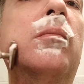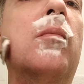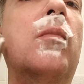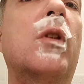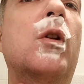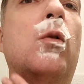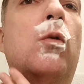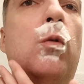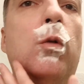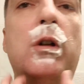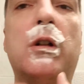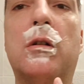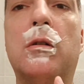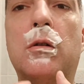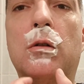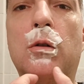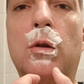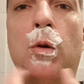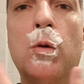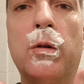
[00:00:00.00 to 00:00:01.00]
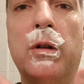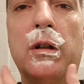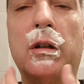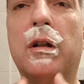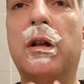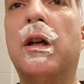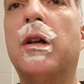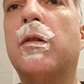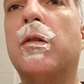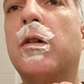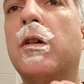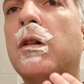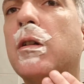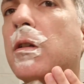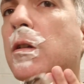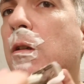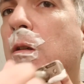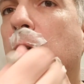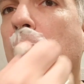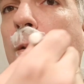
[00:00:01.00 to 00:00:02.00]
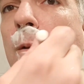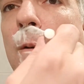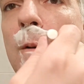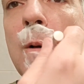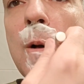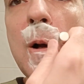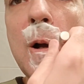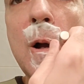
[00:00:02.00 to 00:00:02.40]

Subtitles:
weird growing areas, you know.